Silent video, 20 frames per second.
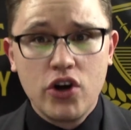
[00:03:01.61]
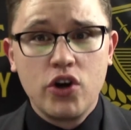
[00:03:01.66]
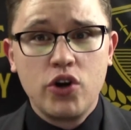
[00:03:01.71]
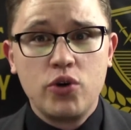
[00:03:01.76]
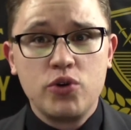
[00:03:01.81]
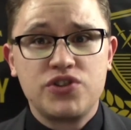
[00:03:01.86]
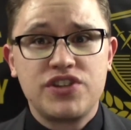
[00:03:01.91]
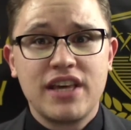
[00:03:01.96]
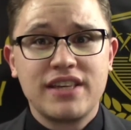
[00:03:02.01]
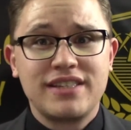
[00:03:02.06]
who
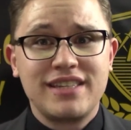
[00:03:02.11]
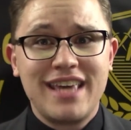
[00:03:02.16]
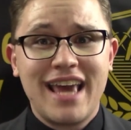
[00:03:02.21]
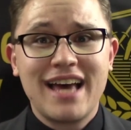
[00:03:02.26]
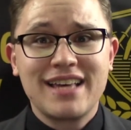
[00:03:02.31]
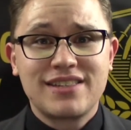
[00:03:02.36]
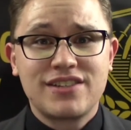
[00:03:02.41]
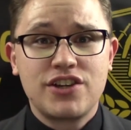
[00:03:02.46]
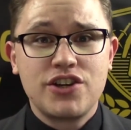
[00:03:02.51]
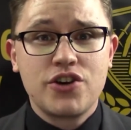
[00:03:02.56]
says
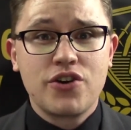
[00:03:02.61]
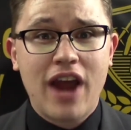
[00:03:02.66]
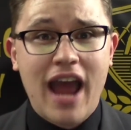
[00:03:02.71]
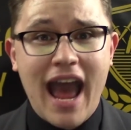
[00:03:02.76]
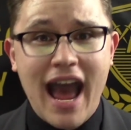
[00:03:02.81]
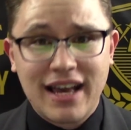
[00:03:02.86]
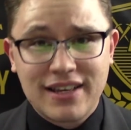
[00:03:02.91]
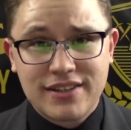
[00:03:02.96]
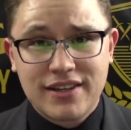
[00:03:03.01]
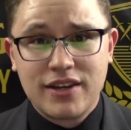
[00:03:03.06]
yes to your
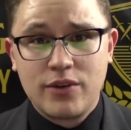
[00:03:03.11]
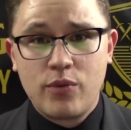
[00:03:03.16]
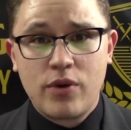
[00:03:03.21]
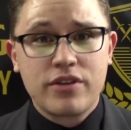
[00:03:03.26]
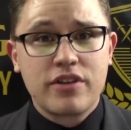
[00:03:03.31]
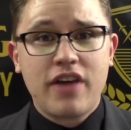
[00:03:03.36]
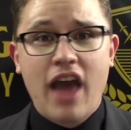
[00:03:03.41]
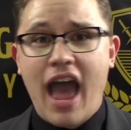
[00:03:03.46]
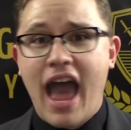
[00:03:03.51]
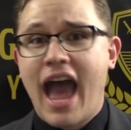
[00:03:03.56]
ask. And whether
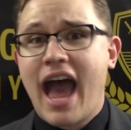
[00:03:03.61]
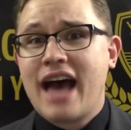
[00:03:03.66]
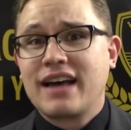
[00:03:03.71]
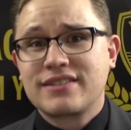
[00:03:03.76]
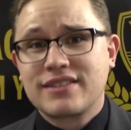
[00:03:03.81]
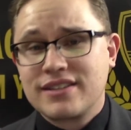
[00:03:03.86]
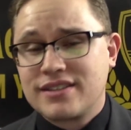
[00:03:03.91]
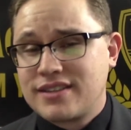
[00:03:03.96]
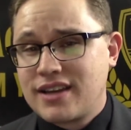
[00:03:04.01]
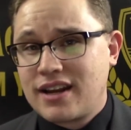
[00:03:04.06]
that ask
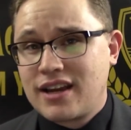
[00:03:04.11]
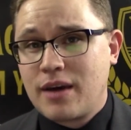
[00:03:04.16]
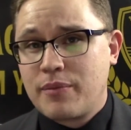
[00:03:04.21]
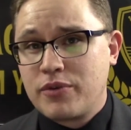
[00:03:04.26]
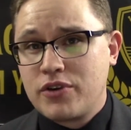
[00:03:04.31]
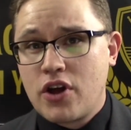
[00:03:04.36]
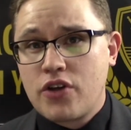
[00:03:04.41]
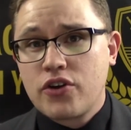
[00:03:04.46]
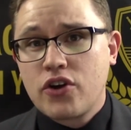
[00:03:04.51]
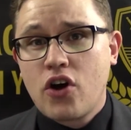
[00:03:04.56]
is setting up
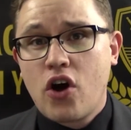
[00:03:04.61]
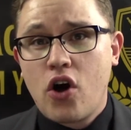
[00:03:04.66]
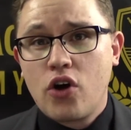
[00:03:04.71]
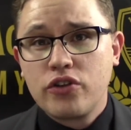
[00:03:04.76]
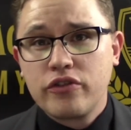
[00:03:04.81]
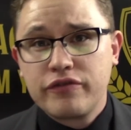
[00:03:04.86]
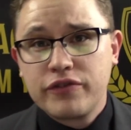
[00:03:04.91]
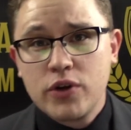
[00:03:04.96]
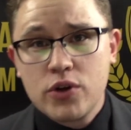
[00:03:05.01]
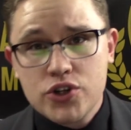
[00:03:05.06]
another call in the
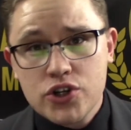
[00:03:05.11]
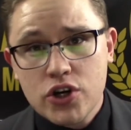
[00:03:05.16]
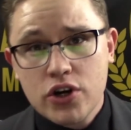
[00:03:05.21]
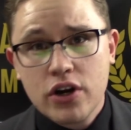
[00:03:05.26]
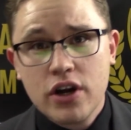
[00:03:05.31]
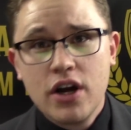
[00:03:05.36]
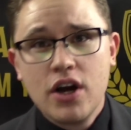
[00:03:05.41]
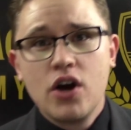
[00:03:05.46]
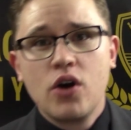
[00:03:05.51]
future,